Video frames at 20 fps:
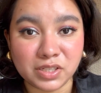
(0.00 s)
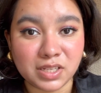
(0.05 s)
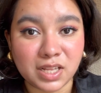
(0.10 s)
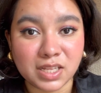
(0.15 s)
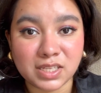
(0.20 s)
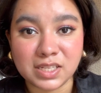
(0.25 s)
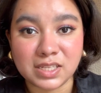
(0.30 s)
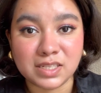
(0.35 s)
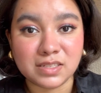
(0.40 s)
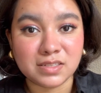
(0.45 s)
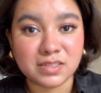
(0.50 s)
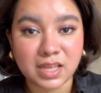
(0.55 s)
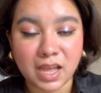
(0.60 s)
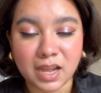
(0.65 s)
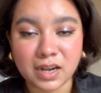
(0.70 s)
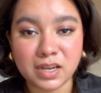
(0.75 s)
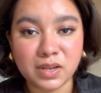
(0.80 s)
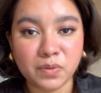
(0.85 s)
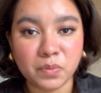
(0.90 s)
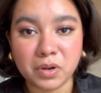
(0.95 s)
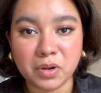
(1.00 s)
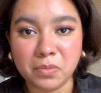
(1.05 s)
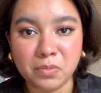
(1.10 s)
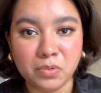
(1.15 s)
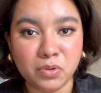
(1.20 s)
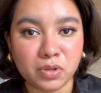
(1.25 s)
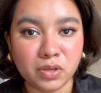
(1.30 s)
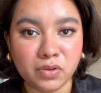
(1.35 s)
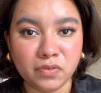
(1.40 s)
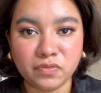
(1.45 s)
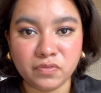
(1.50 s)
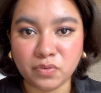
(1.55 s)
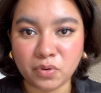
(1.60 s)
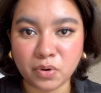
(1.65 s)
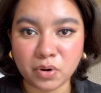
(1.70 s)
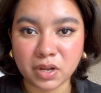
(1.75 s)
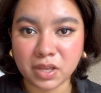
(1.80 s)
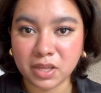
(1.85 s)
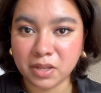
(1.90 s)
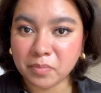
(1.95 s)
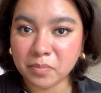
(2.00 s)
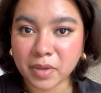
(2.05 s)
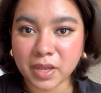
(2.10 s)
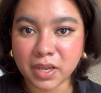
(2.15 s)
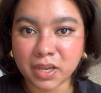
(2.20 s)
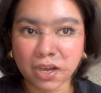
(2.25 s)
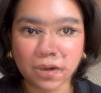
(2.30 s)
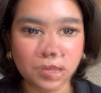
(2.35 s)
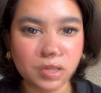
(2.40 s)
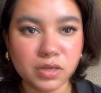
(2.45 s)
That's exactly what I'm looking for in makeup.